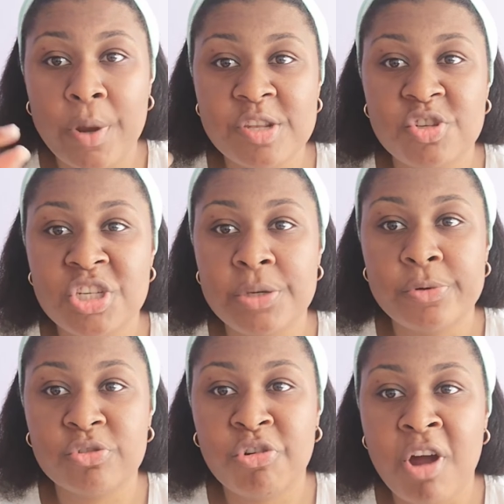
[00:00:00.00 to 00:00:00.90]
when she
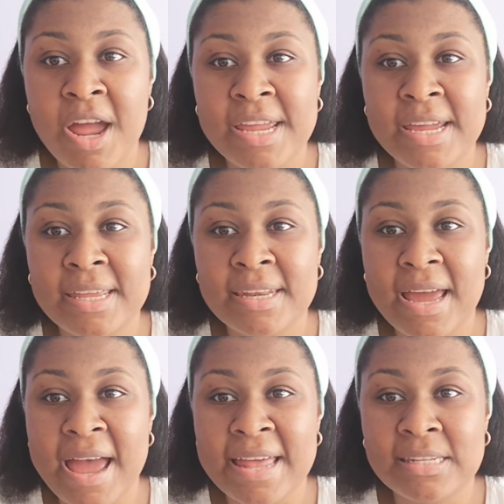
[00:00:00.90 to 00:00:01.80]
was crying
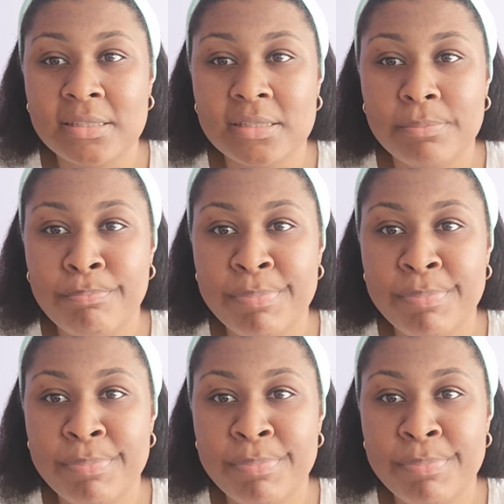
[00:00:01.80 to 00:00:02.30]
and